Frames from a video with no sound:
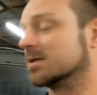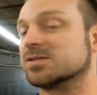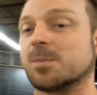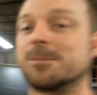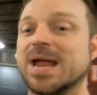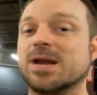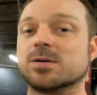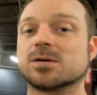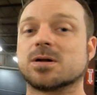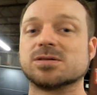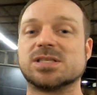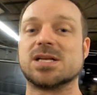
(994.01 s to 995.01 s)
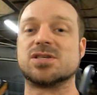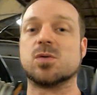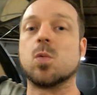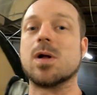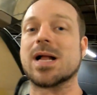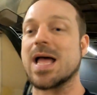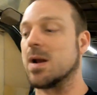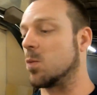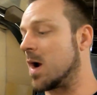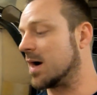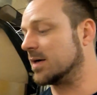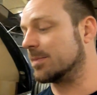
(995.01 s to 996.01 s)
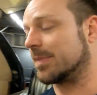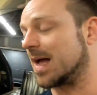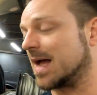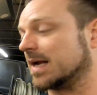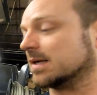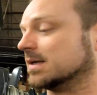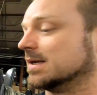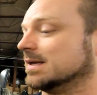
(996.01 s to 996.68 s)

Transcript: So pay real close attention to what kind of wire you buy.